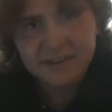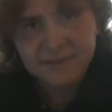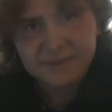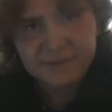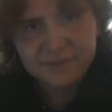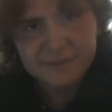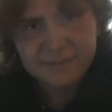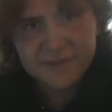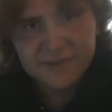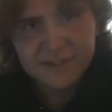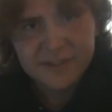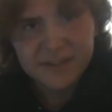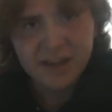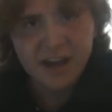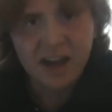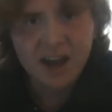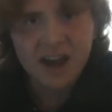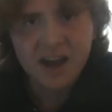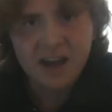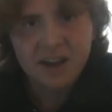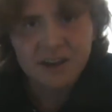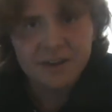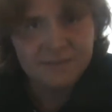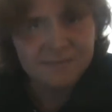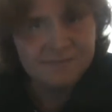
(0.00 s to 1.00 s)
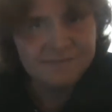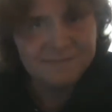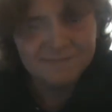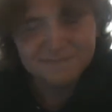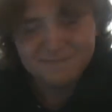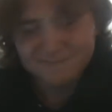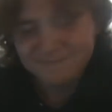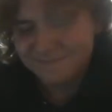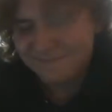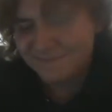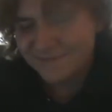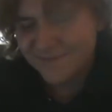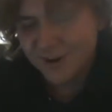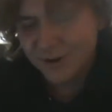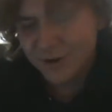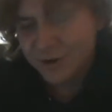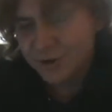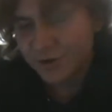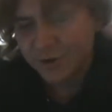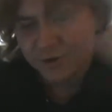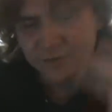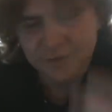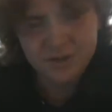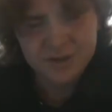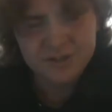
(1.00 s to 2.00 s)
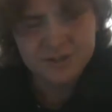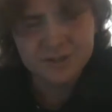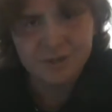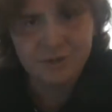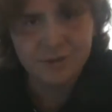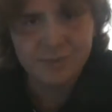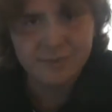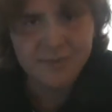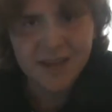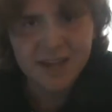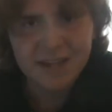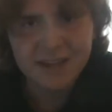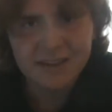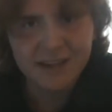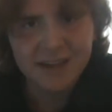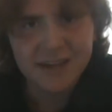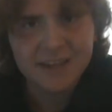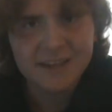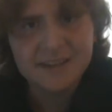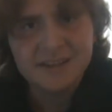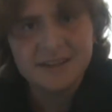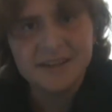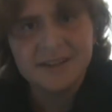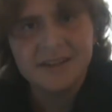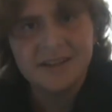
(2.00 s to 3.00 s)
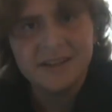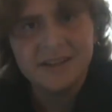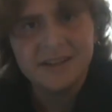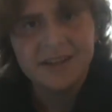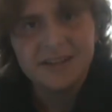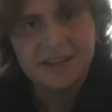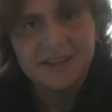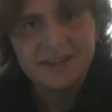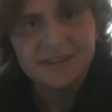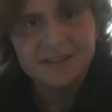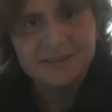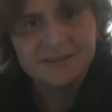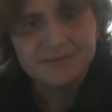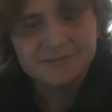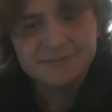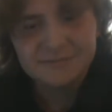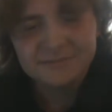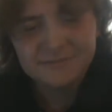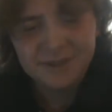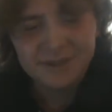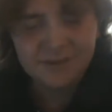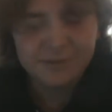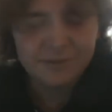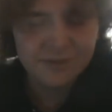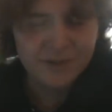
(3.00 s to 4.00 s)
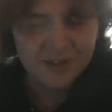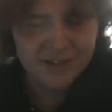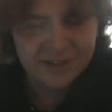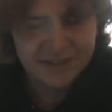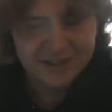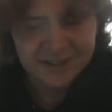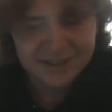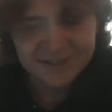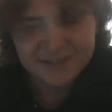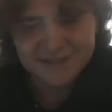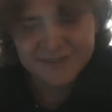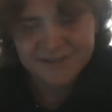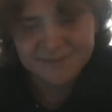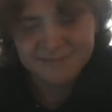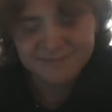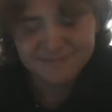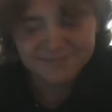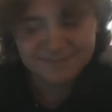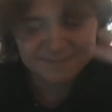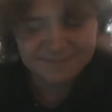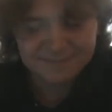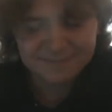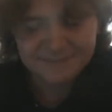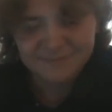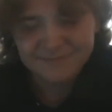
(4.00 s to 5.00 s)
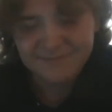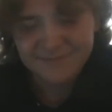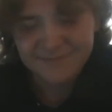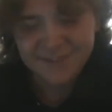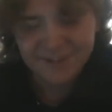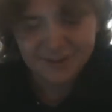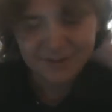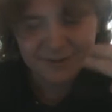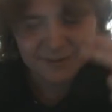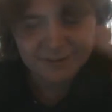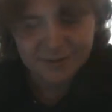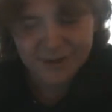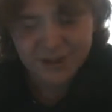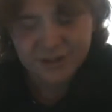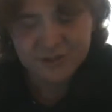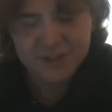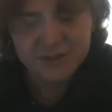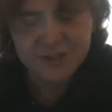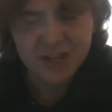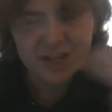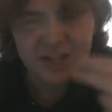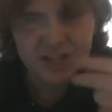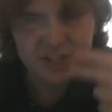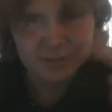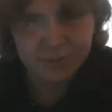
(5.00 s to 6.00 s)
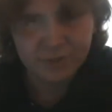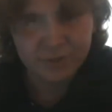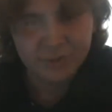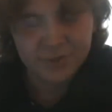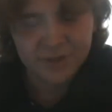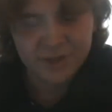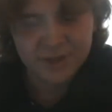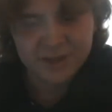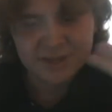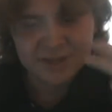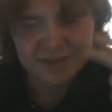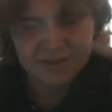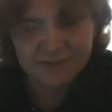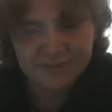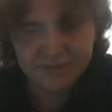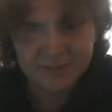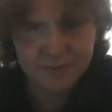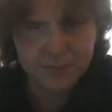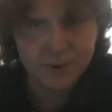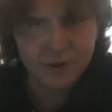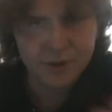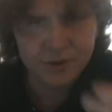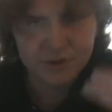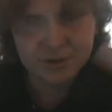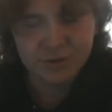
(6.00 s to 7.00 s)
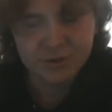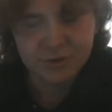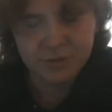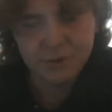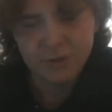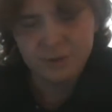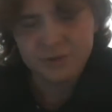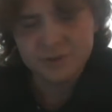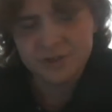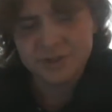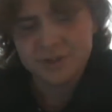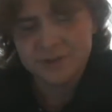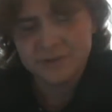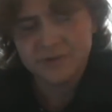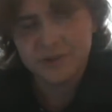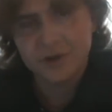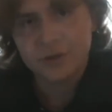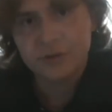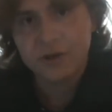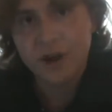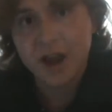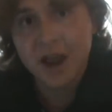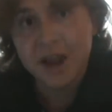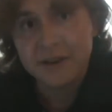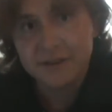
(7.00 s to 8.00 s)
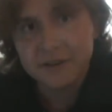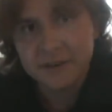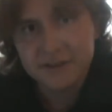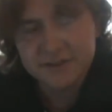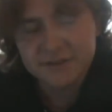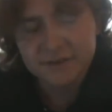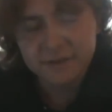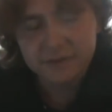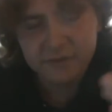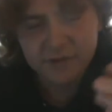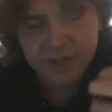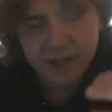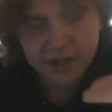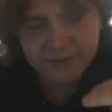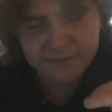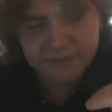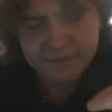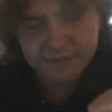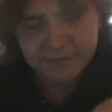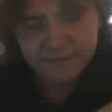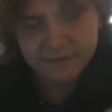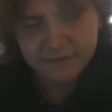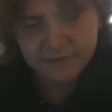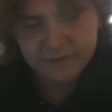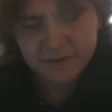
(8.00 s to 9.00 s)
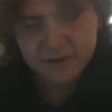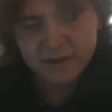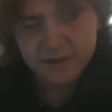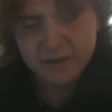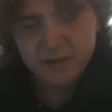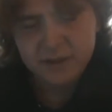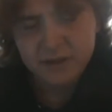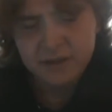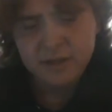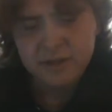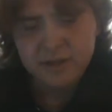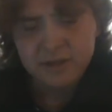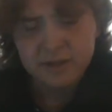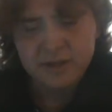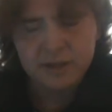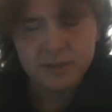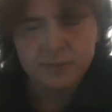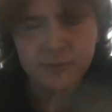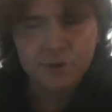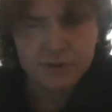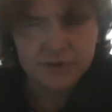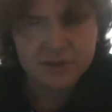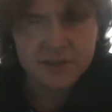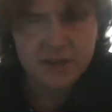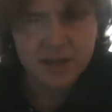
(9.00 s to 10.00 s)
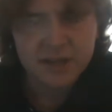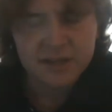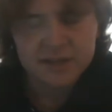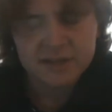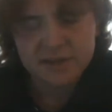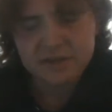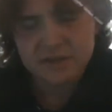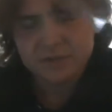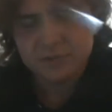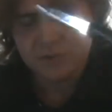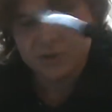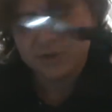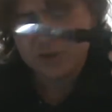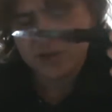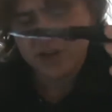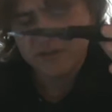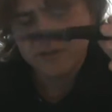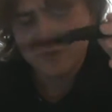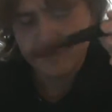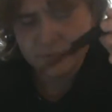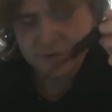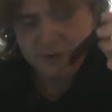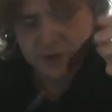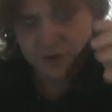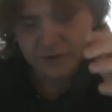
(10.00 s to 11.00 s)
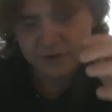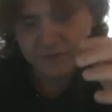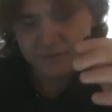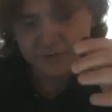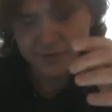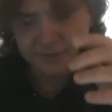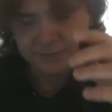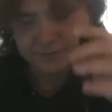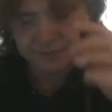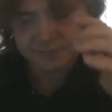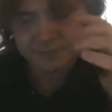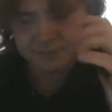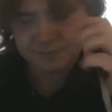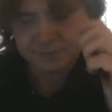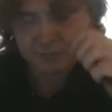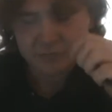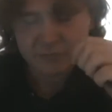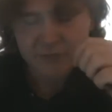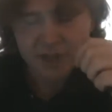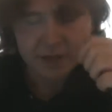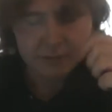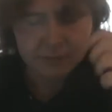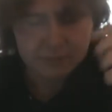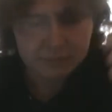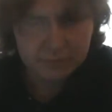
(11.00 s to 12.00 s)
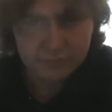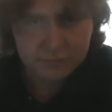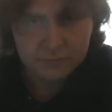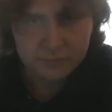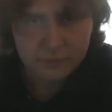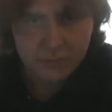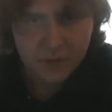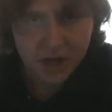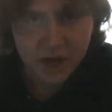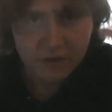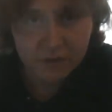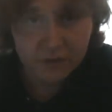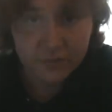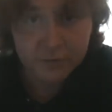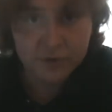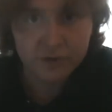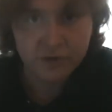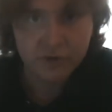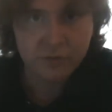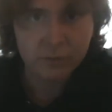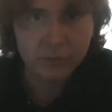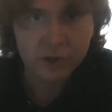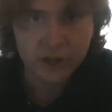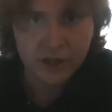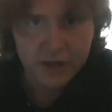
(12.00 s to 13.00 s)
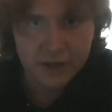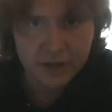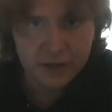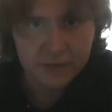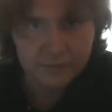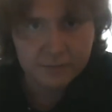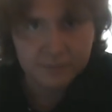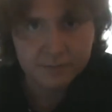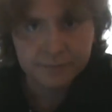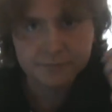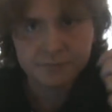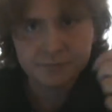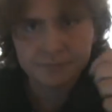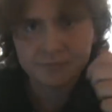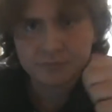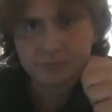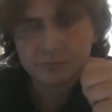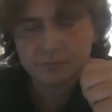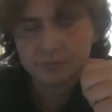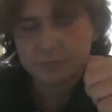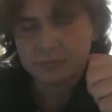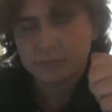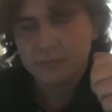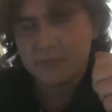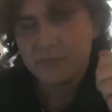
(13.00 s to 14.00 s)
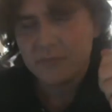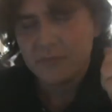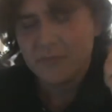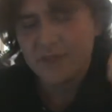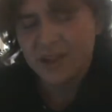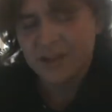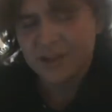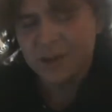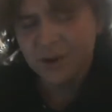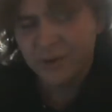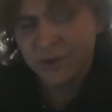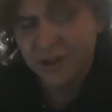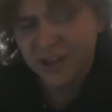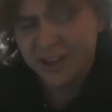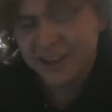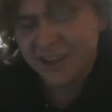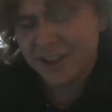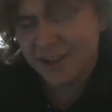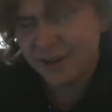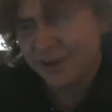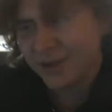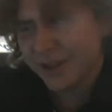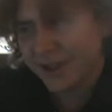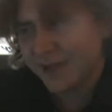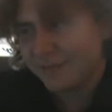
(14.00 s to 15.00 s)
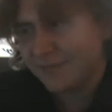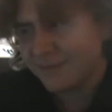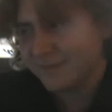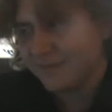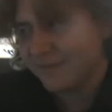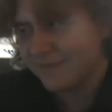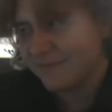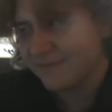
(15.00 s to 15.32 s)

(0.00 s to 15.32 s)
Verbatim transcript: of God, you know, universal or man-like, you know, really is, you know, interchangeable with these spiritual notions of the grandness of life, in most cases, which I've observed, and I've observed plenty. You know, really, the only